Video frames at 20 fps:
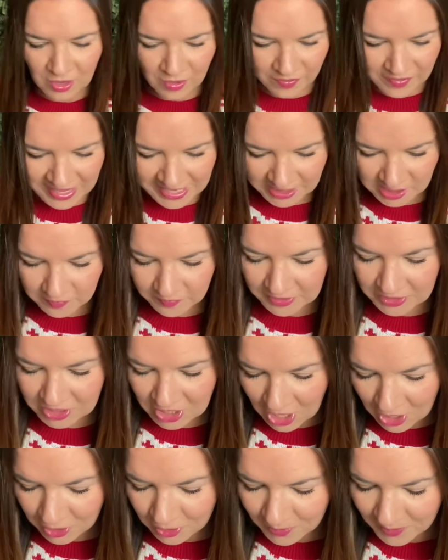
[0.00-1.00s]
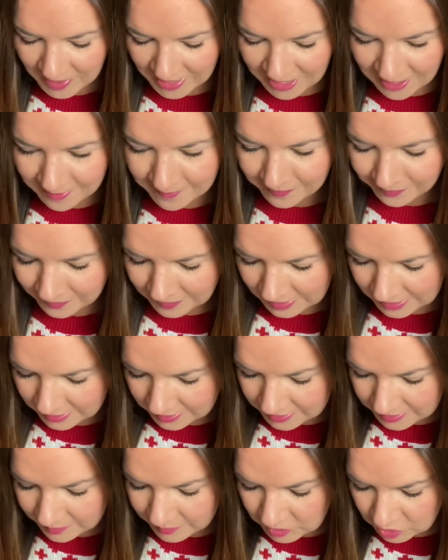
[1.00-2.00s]
these for Toby,
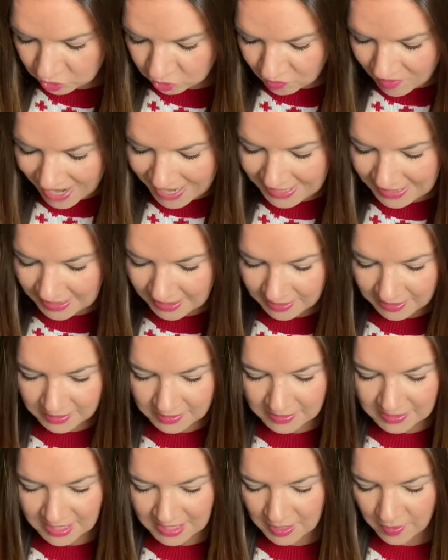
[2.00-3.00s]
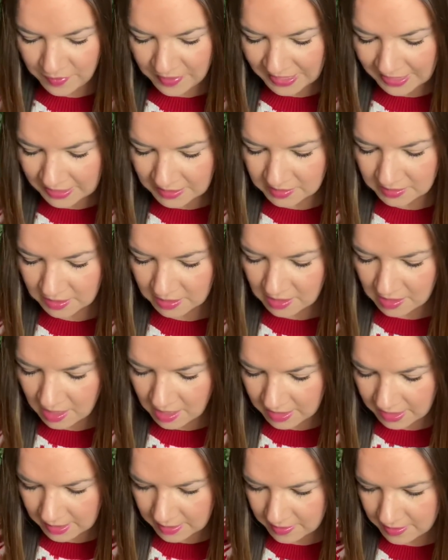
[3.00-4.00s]
some trainers. I think he's gonna
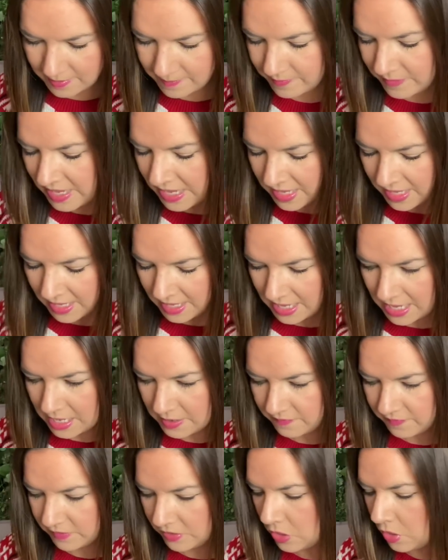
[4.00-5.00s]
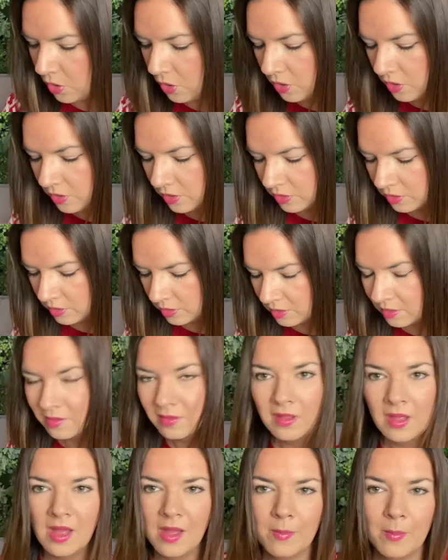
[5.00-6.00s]
like them. If not,
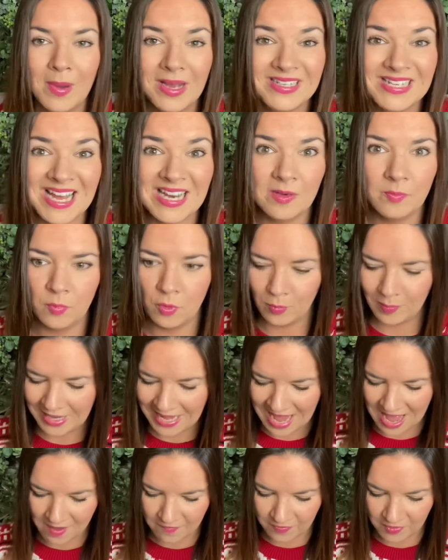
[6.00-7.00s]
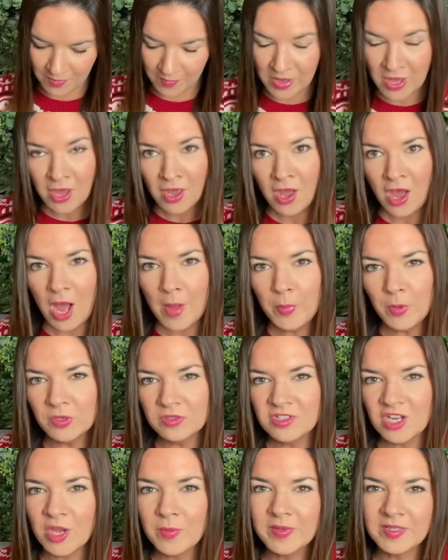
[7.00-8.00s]
my dad will probably have them. I bought
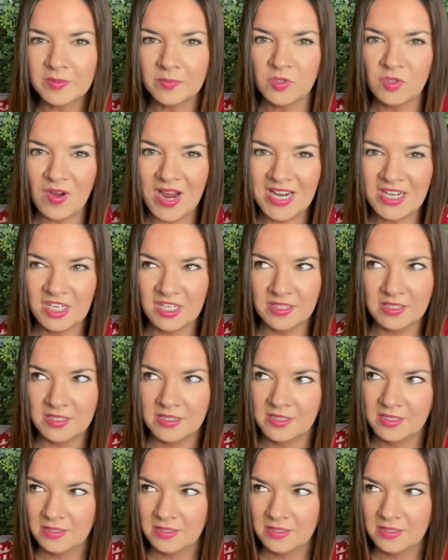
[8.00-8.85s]
Toby some trainers.